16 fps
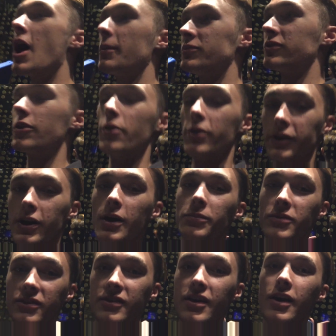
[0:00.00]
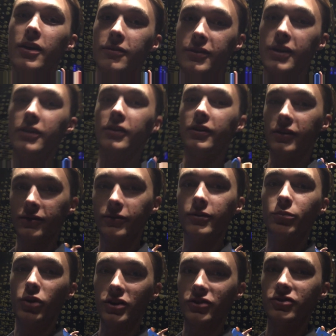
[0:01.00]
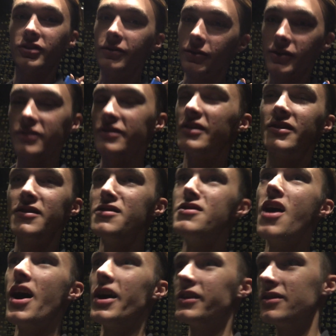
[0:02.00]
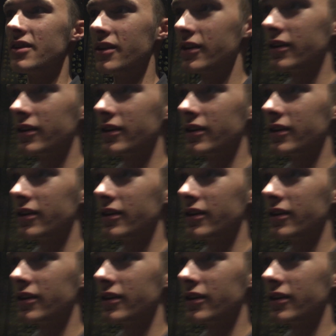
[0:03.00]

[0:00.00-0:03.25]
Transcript: popped going up this elevator because of the pressure difference. That's nuts.